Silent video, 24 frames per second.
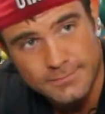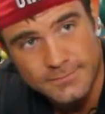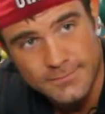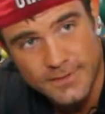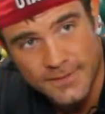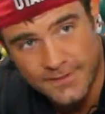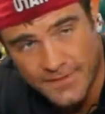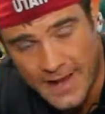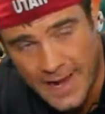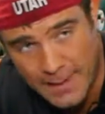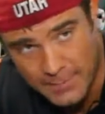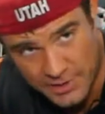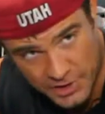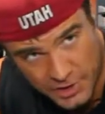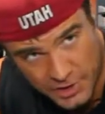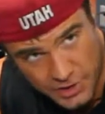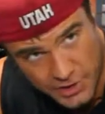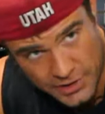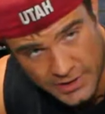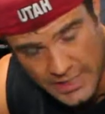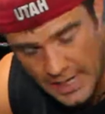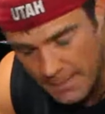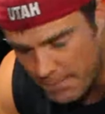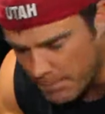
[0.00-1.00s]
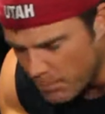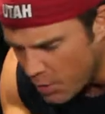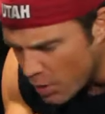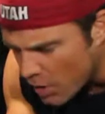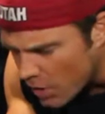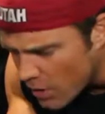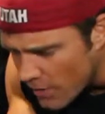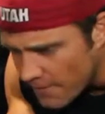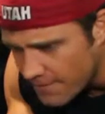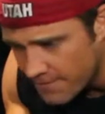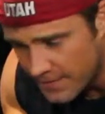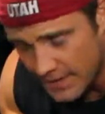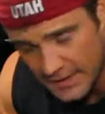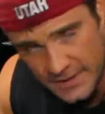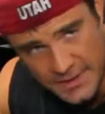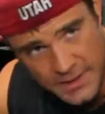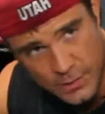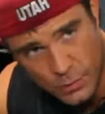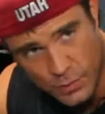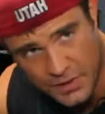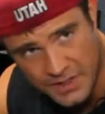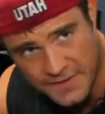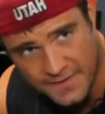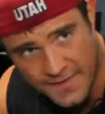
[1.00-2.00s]
right. Famished, okay, perfect.
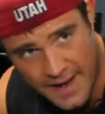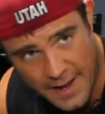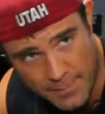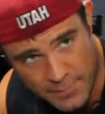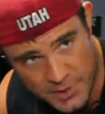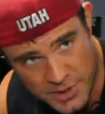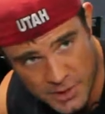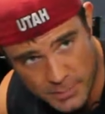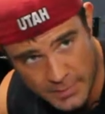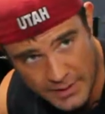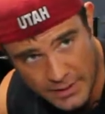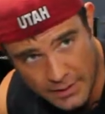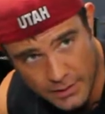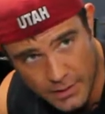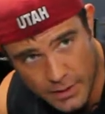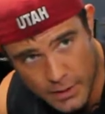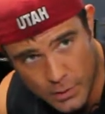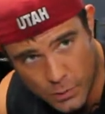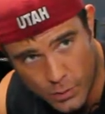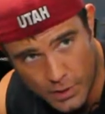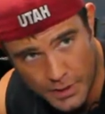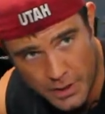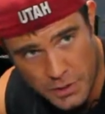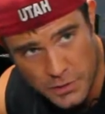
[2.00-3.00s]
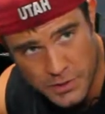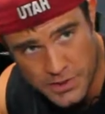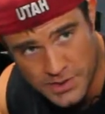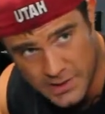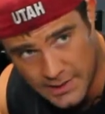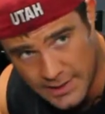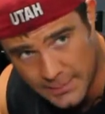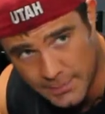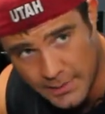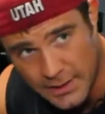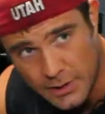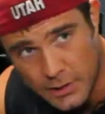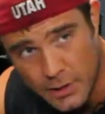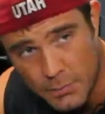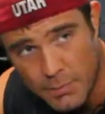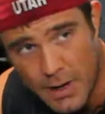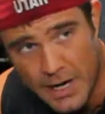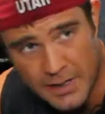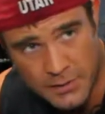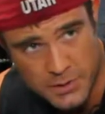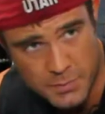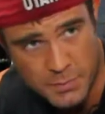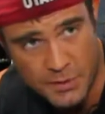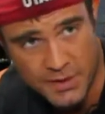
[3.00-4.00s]
What does famished mean? While you're sleeping, your body
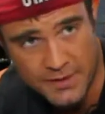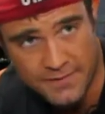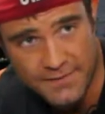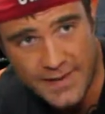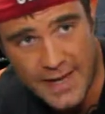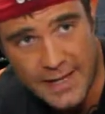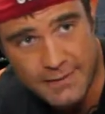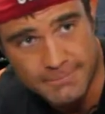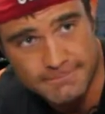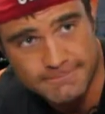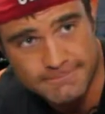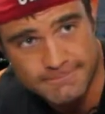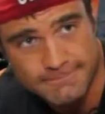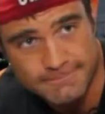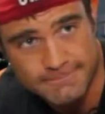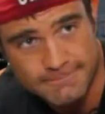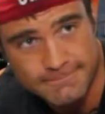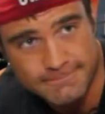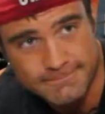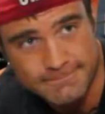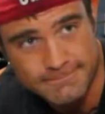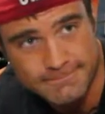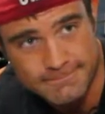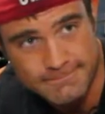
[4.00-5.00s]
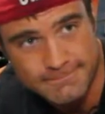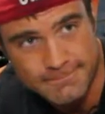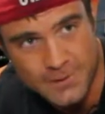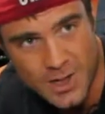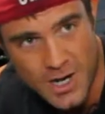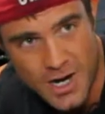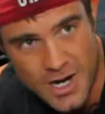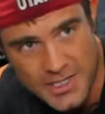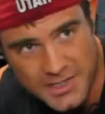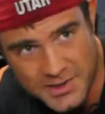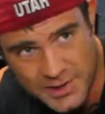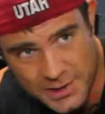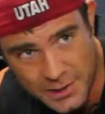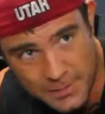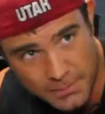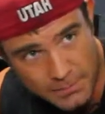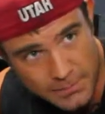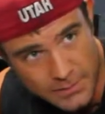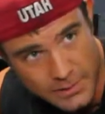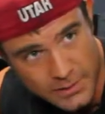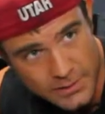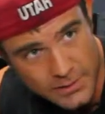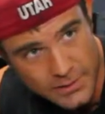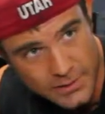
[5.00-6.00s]
was burning fat. Yeah. Awesome.
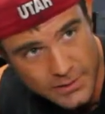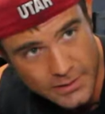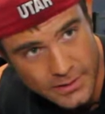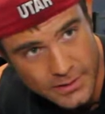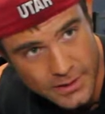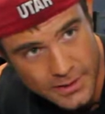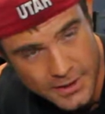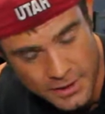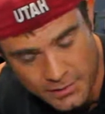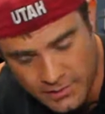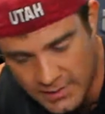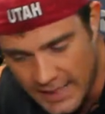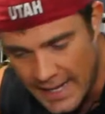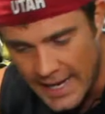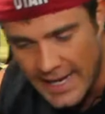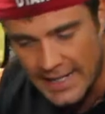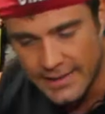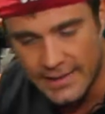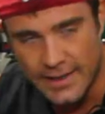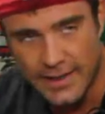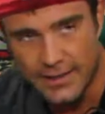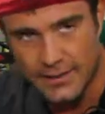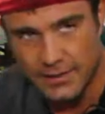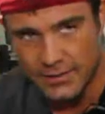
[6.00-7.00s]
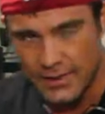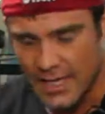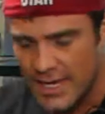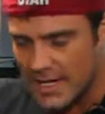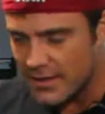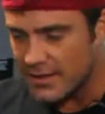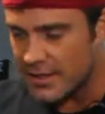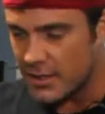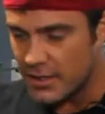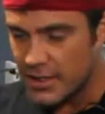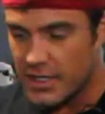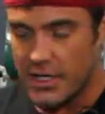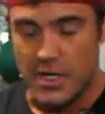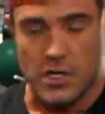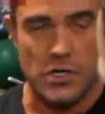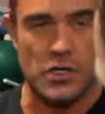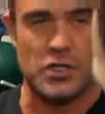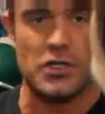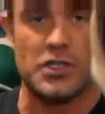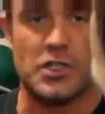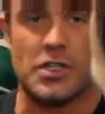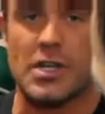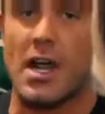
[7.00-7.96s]
Yeah. You're laying there, and you just,